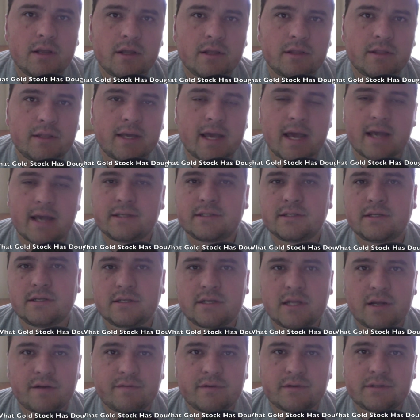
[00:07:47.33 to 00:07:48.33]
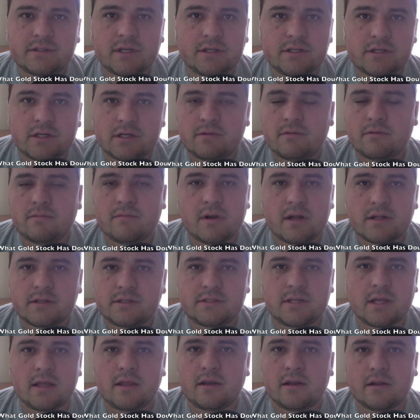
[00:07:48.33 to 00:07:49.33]
the guys at Endeavor said, we're not
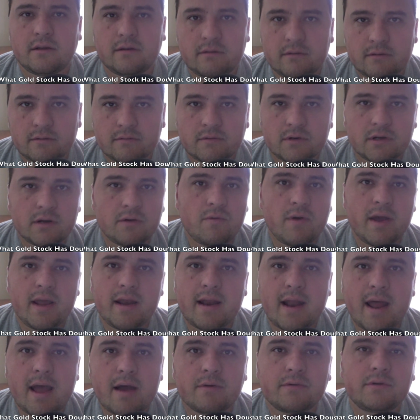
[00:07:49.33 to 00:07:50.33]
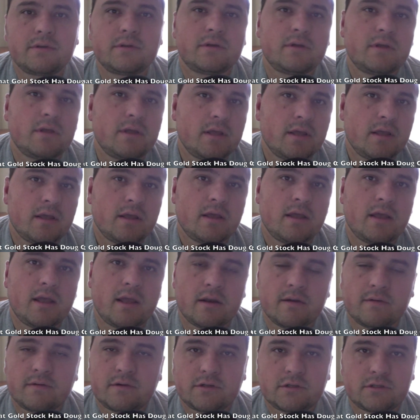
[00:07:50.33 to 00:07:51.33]
selling it. We're going to wait it out.
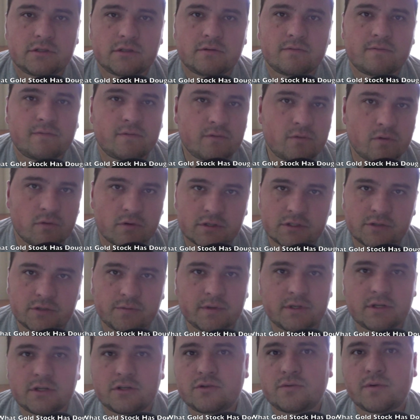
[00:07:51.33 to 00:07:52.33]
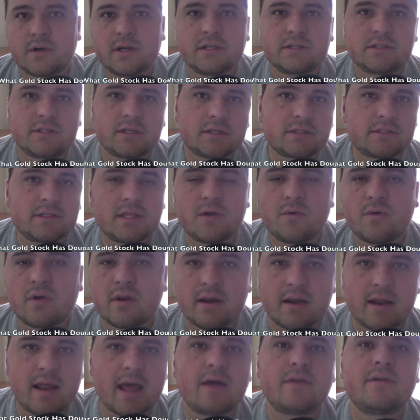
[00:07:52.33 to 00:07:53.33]
And of course, it went to 26. They
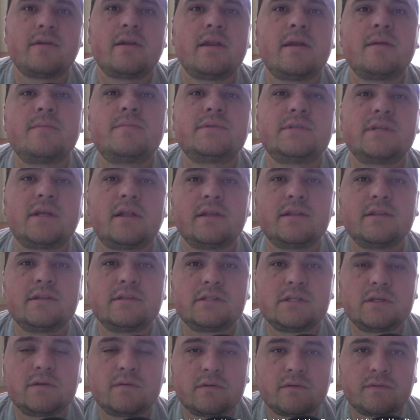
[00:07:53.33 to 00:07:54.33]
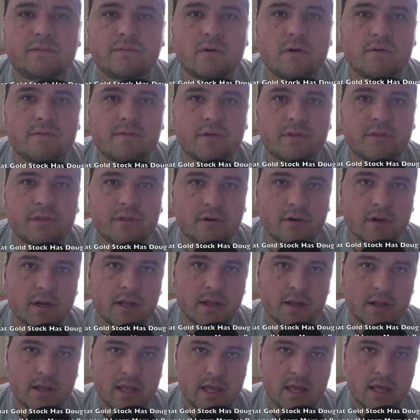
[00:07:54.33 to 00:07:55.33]
waited it out and ended up selling the silver for over
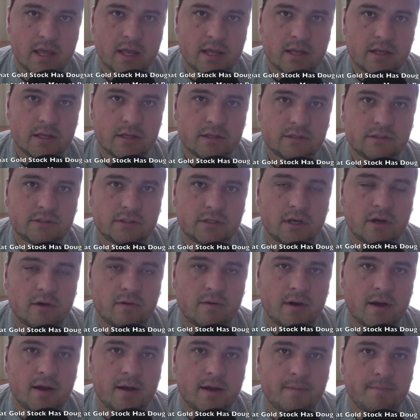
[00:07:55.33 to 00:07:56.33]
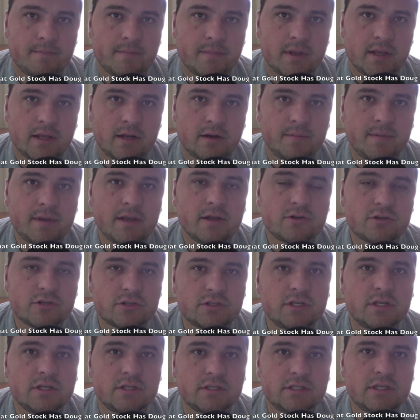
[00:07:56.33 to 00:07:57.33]
30. So it'll be
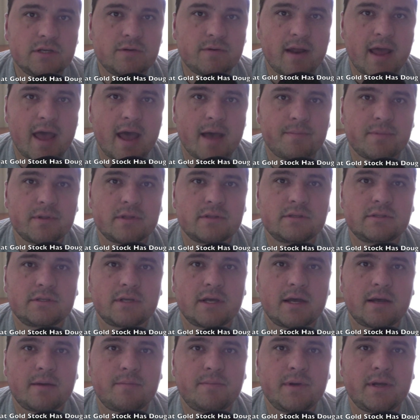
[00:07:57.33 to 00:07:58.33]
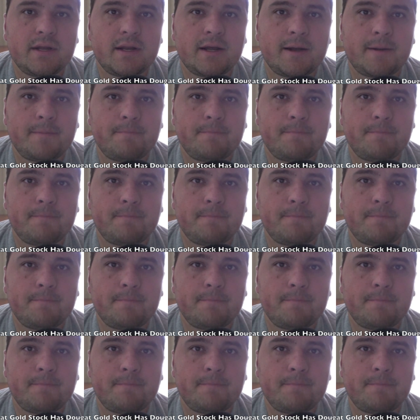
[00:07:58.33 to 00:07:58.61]
interesting to see what happens. But